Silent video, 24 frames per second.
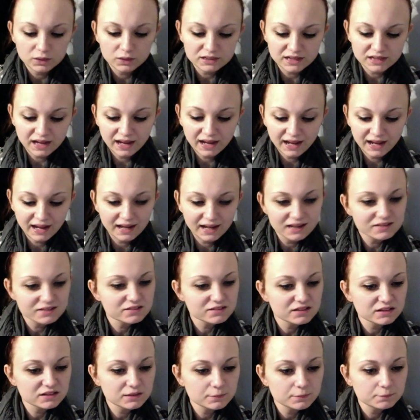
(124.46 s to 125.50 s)
it has
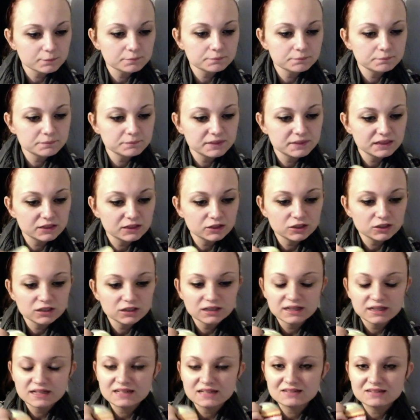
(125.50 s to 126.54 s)
in the middle
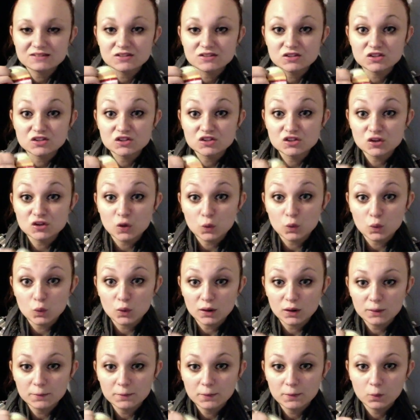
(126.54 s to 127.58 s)
is
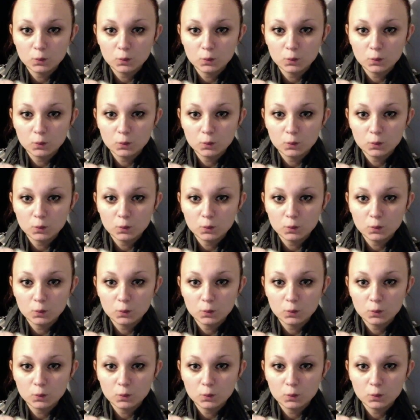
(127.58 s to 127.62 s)
Zorb,